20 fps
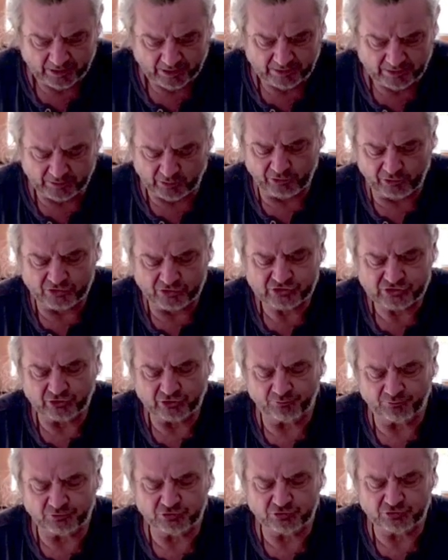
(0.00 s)
you're sort
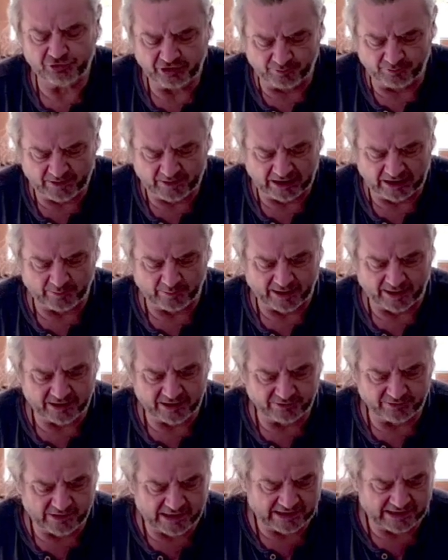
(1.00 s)
of drawing your belly back,
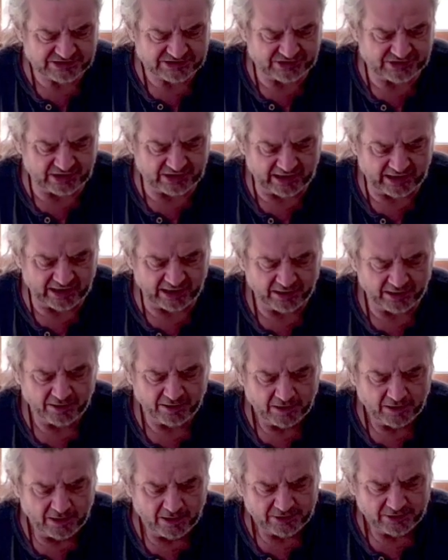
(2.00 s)
and then it's the
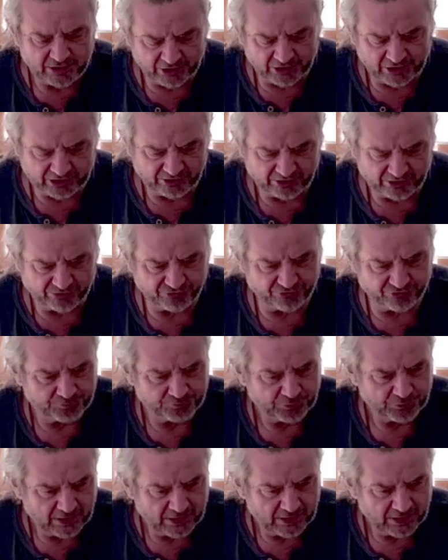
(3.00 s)
kind of
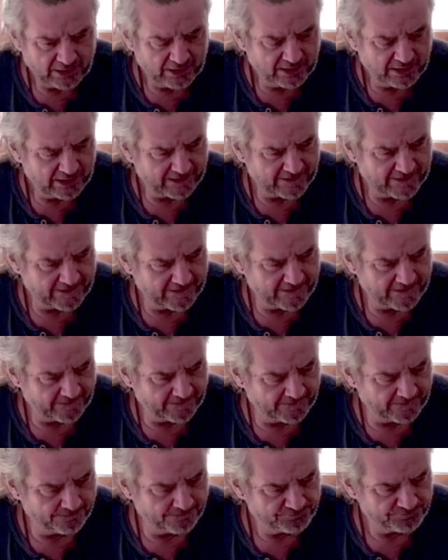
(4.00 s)
the
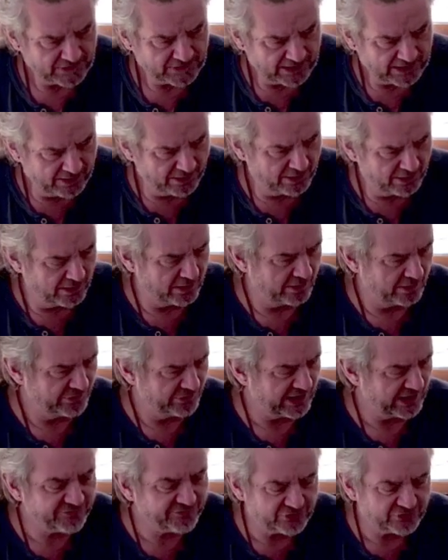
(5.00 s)

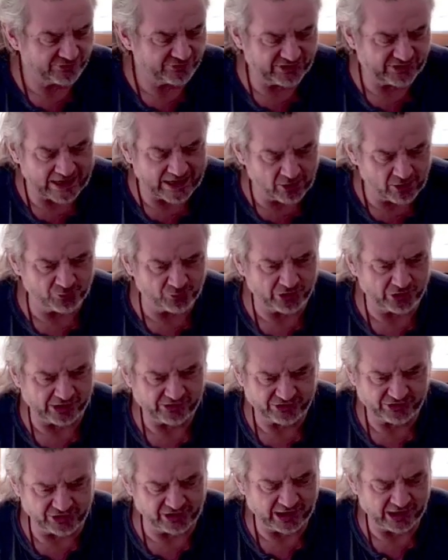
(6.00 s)
effort of the out
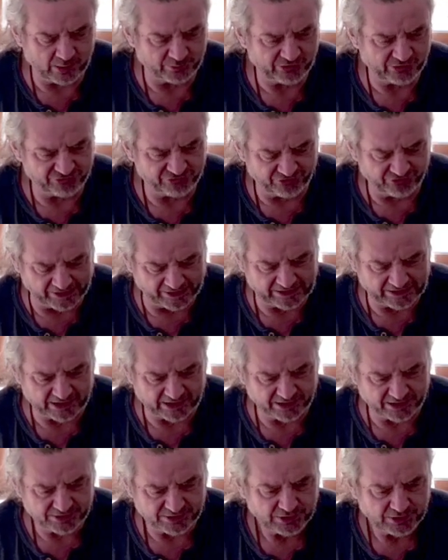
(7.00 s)
breath can help you find
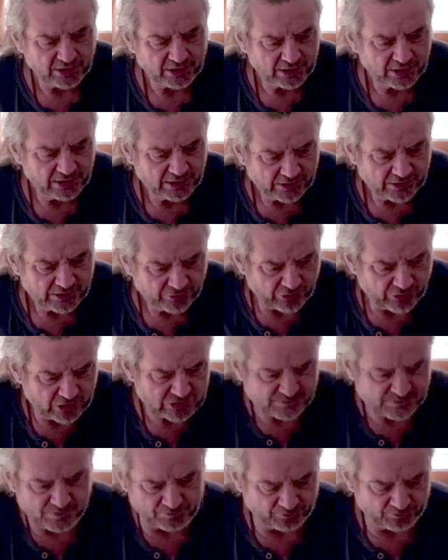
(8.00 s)
it.
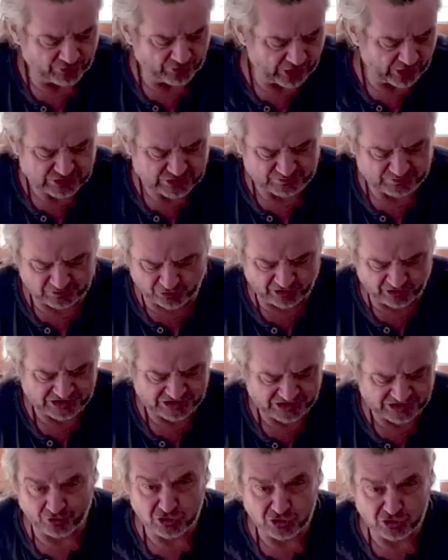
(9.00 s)
Those
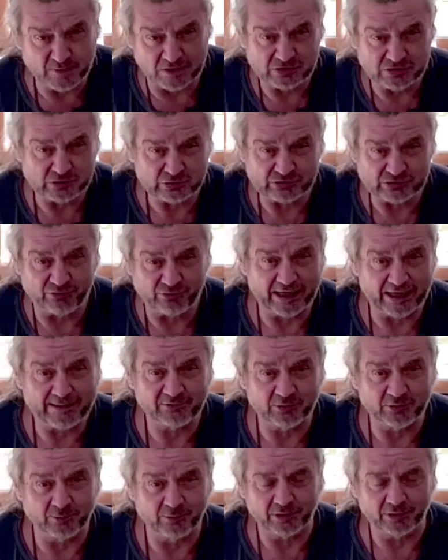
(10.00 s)
crisscross muscles of the
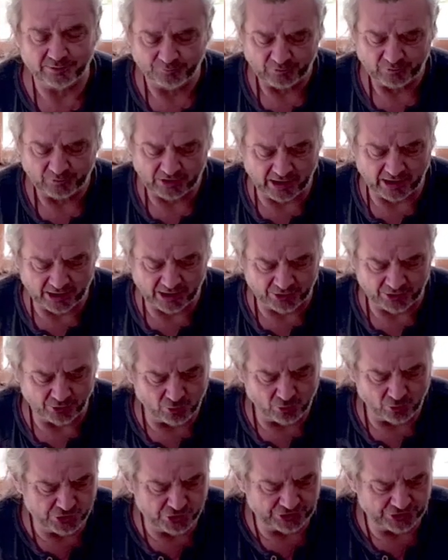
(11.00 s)
abdomen can
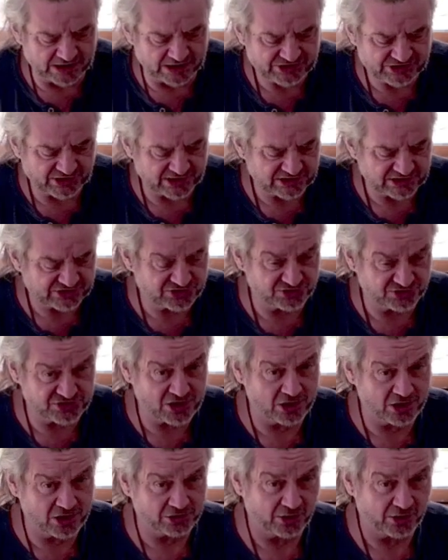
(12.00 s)
organize things to
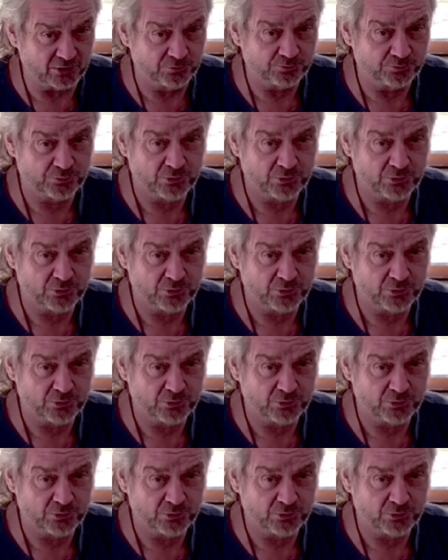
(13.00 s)
turn you.